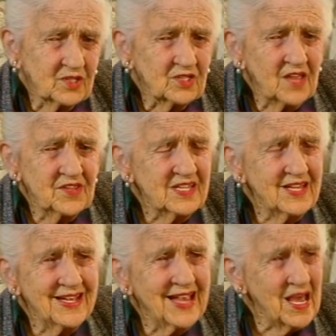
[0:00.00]
Because I think
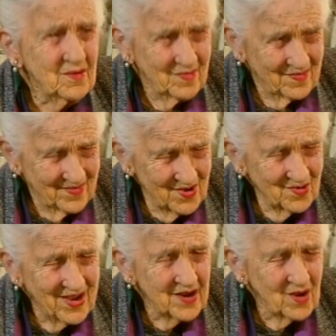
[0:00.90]

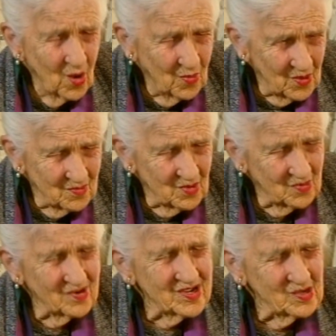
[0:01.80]
you can help them to
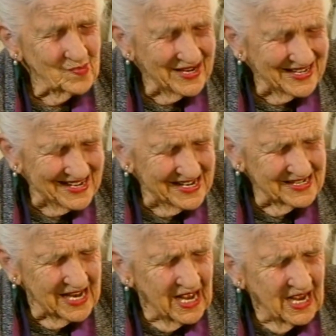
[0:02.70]

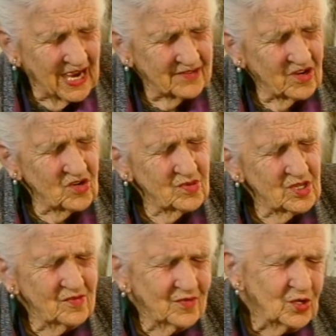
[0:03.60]
rehabilitate. I don't know
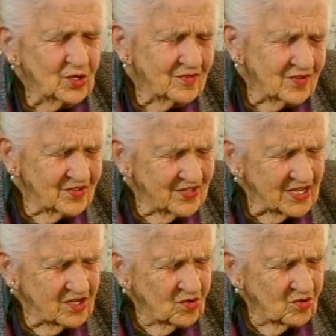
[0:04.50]
whether you've ever heard of a
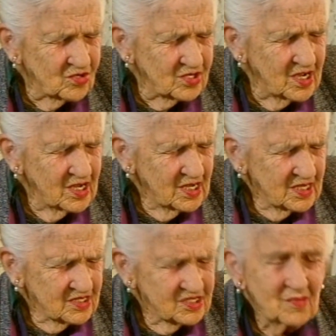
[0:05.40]
thing called
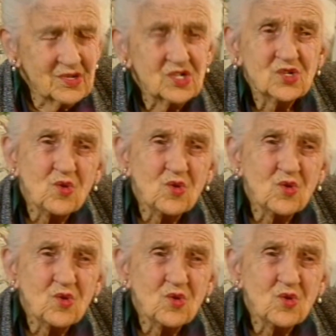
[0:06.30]
Somebody's